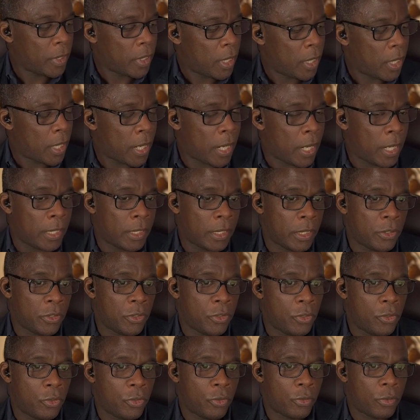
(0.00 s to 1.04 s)
And as
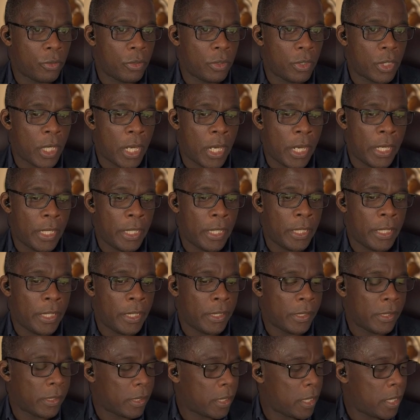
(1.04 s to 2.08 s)
usual, there
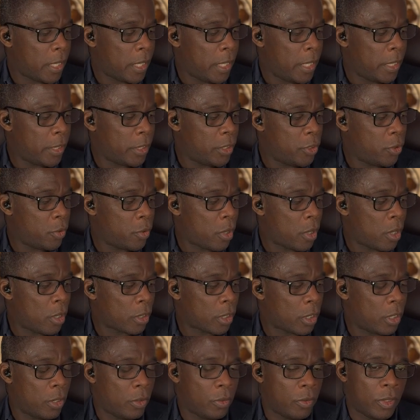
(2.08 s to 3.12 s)
is a QR
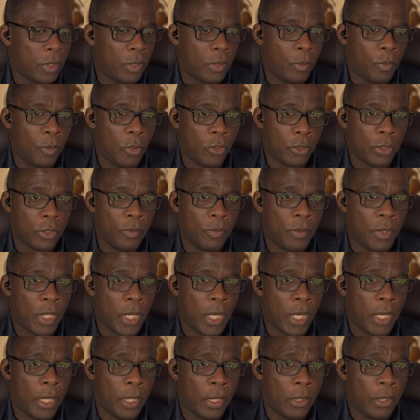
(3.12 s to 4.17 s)
code at the bottom
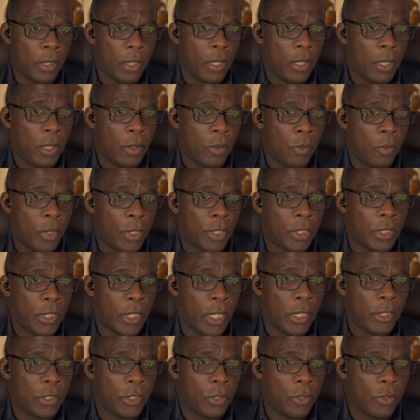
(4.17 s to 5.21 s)
there, which
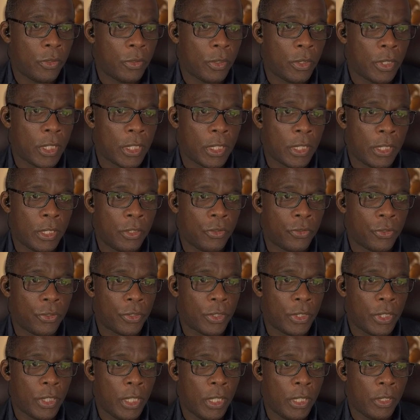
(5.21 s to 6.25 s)
takes you to another
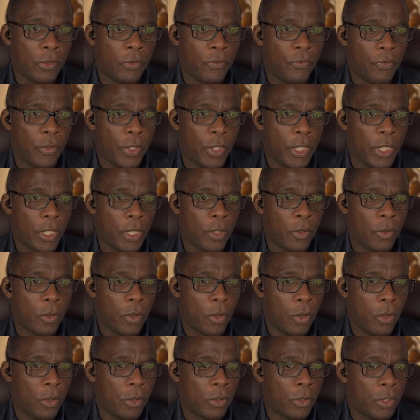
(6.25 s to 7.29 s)
interesting video
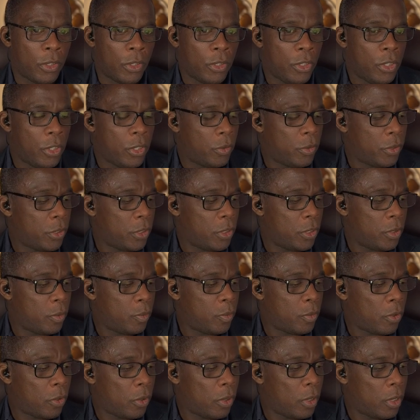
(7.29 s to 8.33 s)
on YouTube
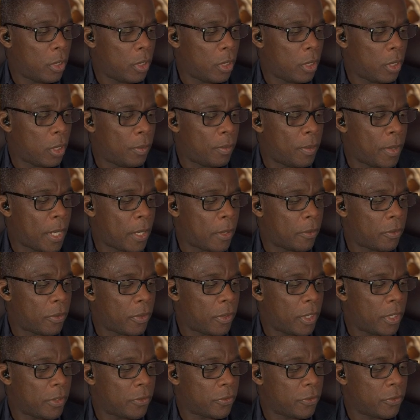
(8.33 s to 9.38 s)
about
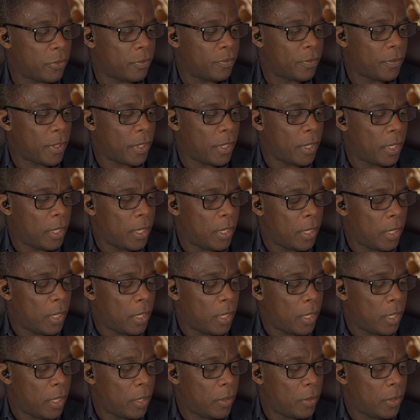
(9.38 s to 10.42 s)
this.
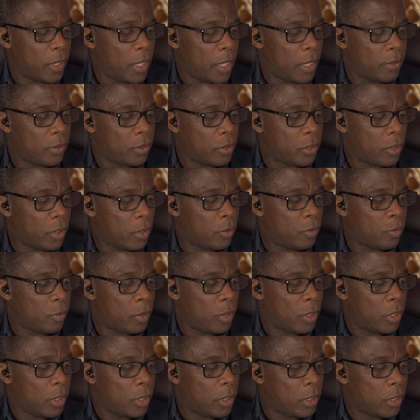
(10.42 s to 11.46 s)
Okay, so
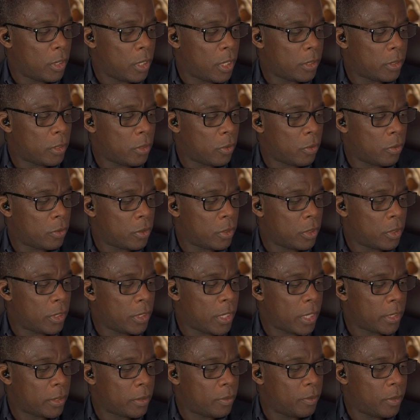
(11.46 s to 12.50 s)
let's go on to the
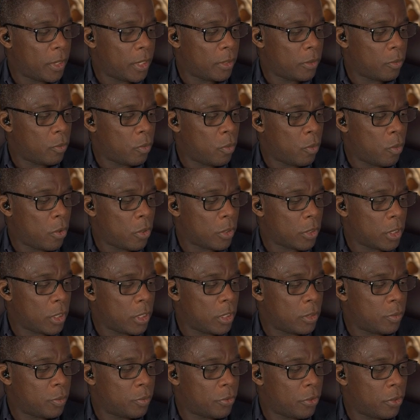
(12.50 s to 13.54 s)
next bit. What
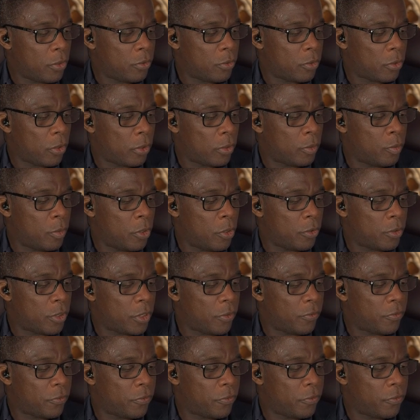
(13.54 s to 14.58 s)
is proton
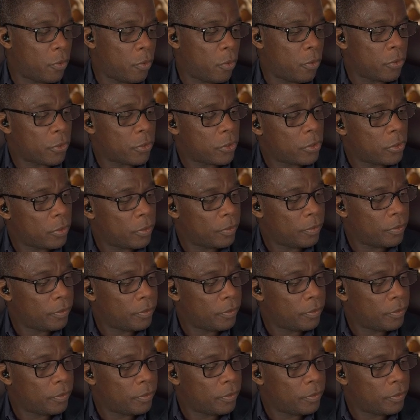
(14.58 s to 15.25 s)
motive force?